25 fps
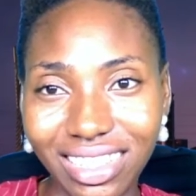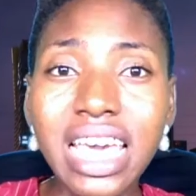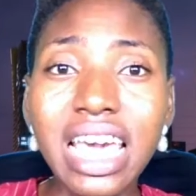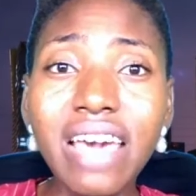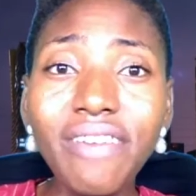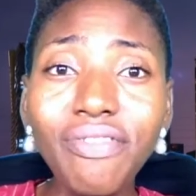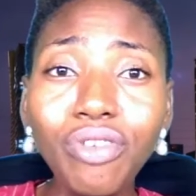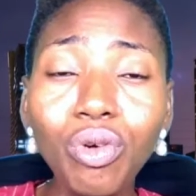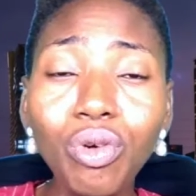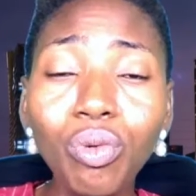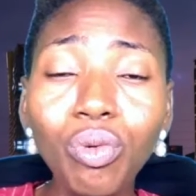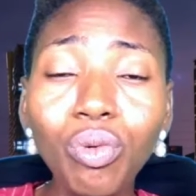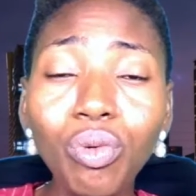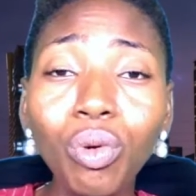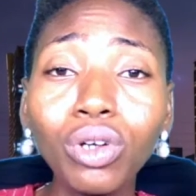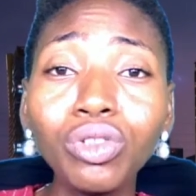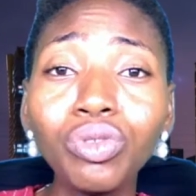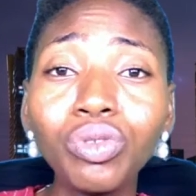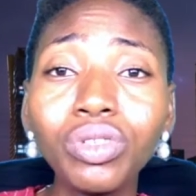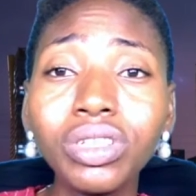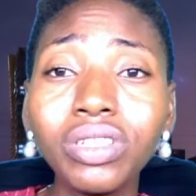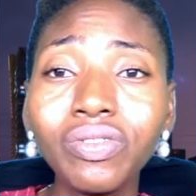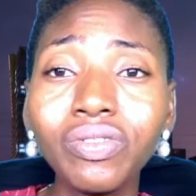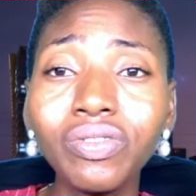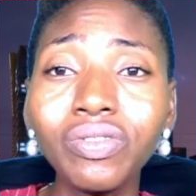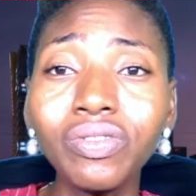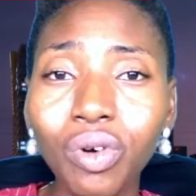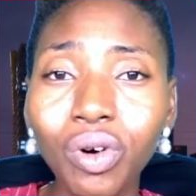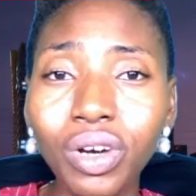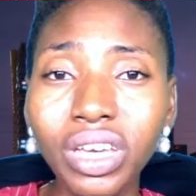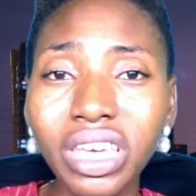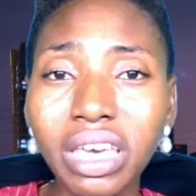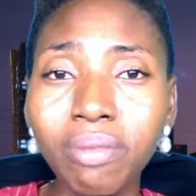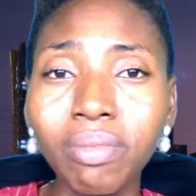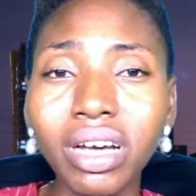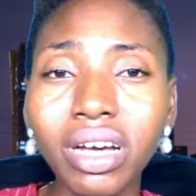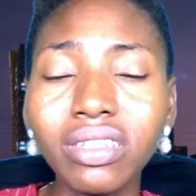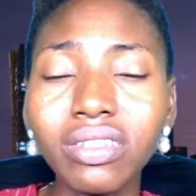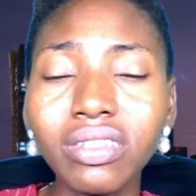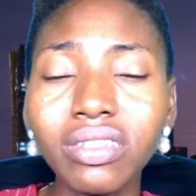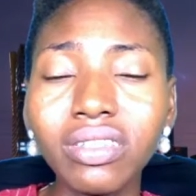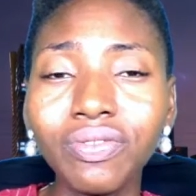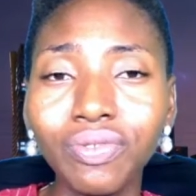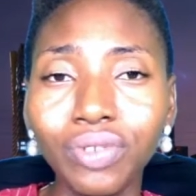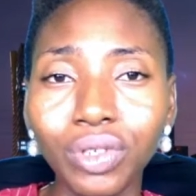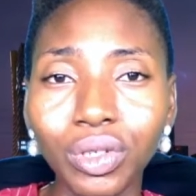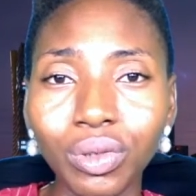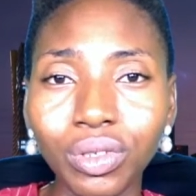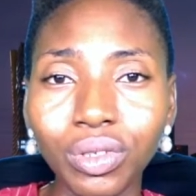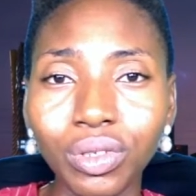If you want to invoke a
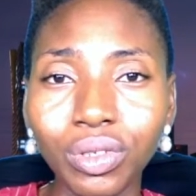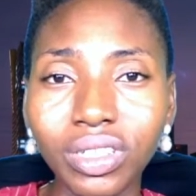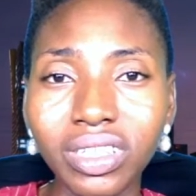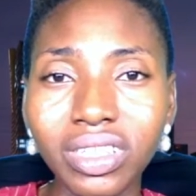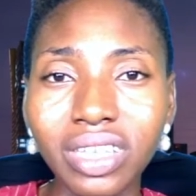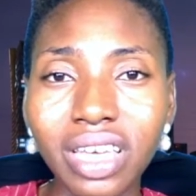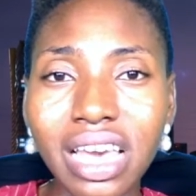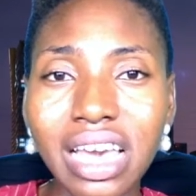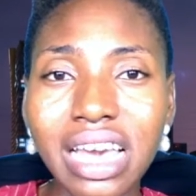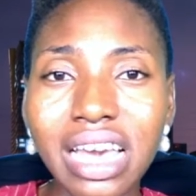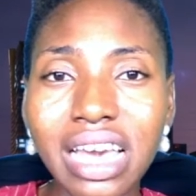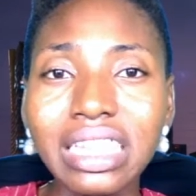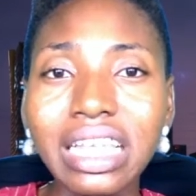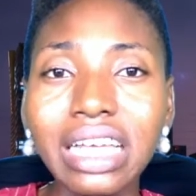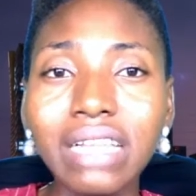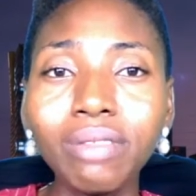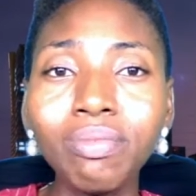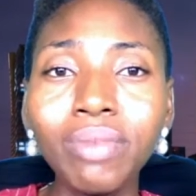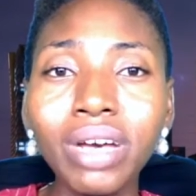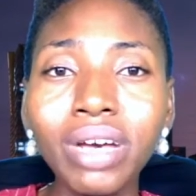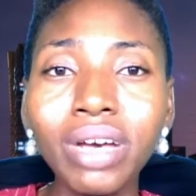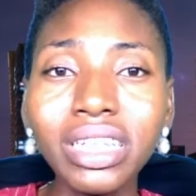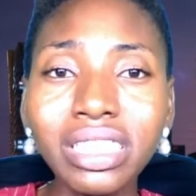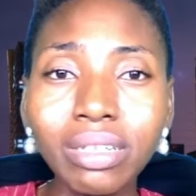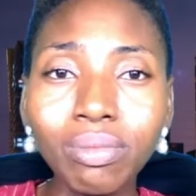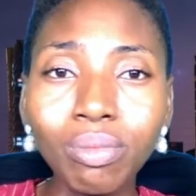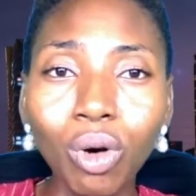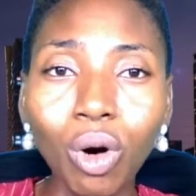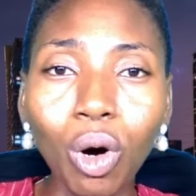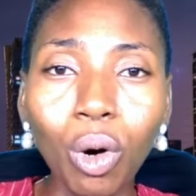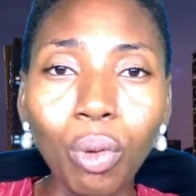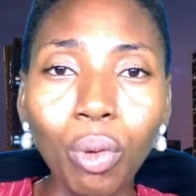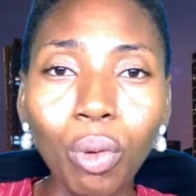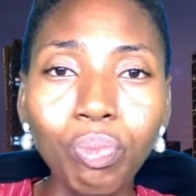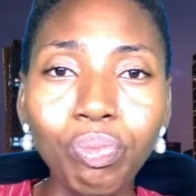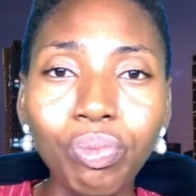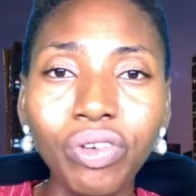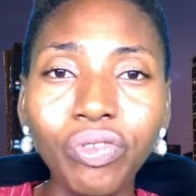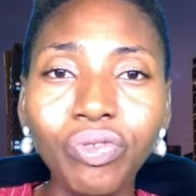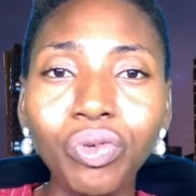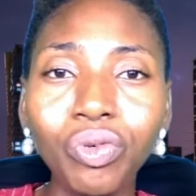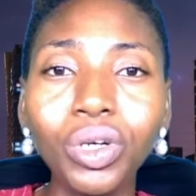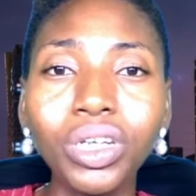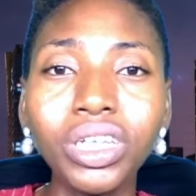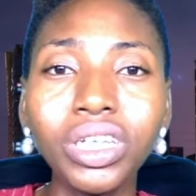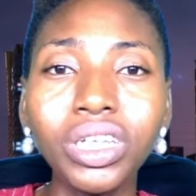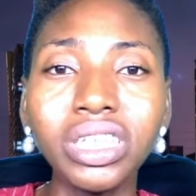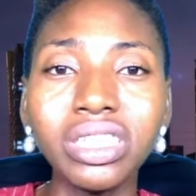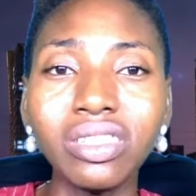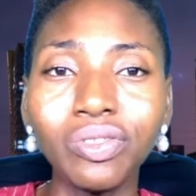man's fury, then mess him up
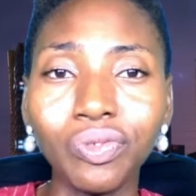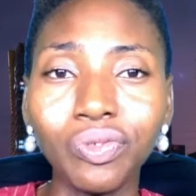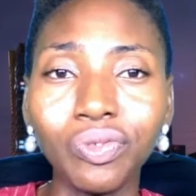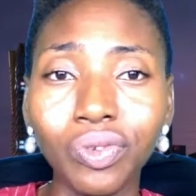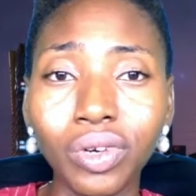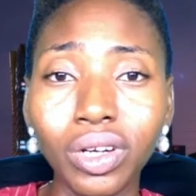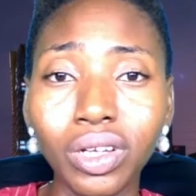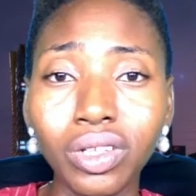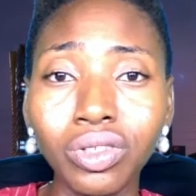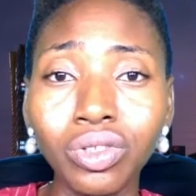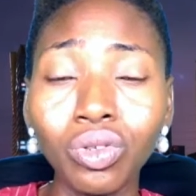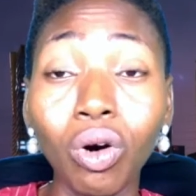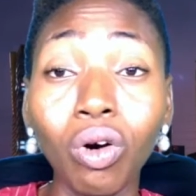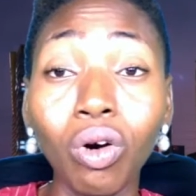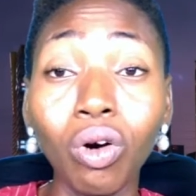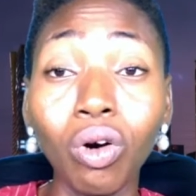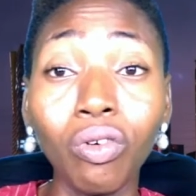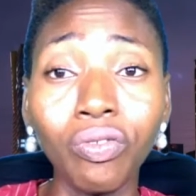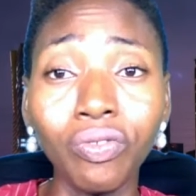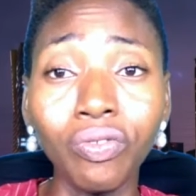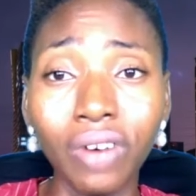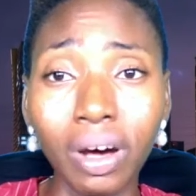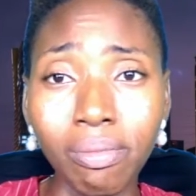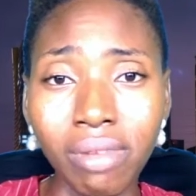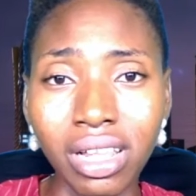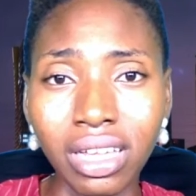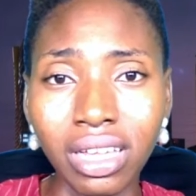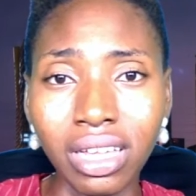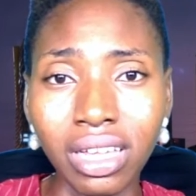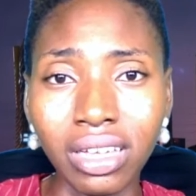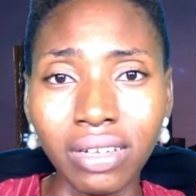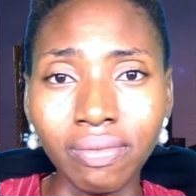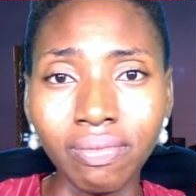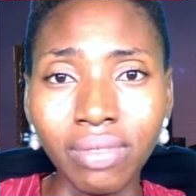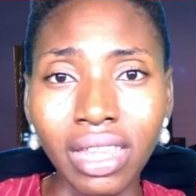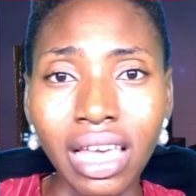before his friends or family.